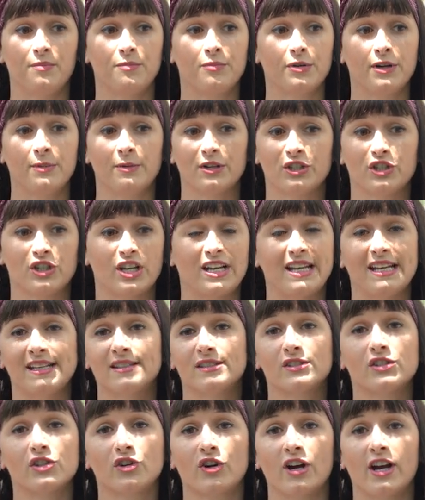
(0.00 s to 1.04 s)
pretty much like
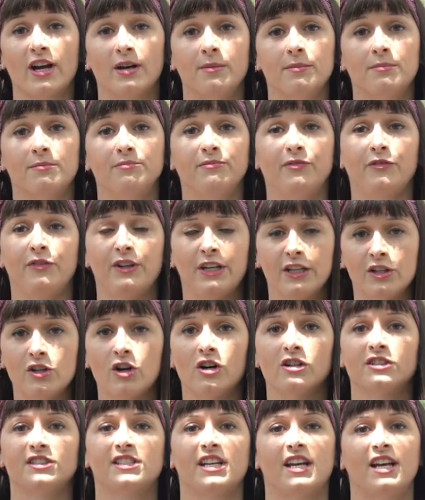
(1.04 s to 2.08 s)
Instagram feed
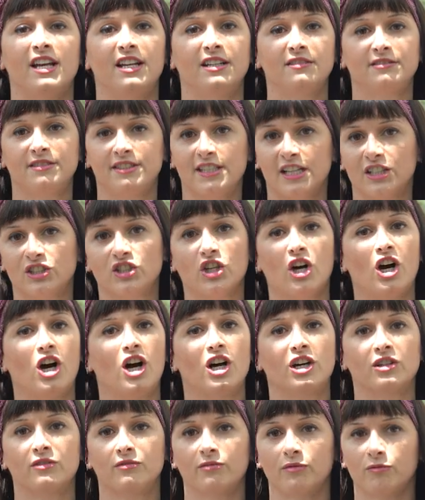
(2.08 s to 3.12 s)
content,
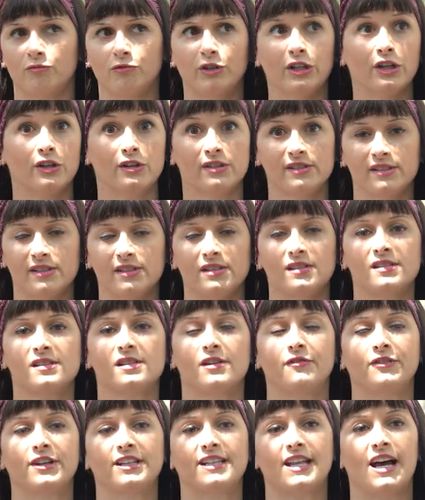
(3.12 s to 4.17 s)
TikTok, Reels,
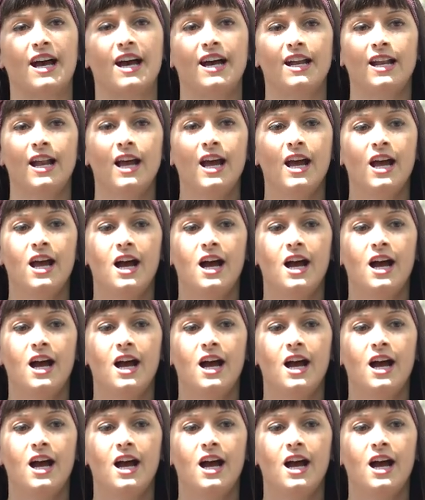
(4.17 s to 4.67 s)
stuff like that.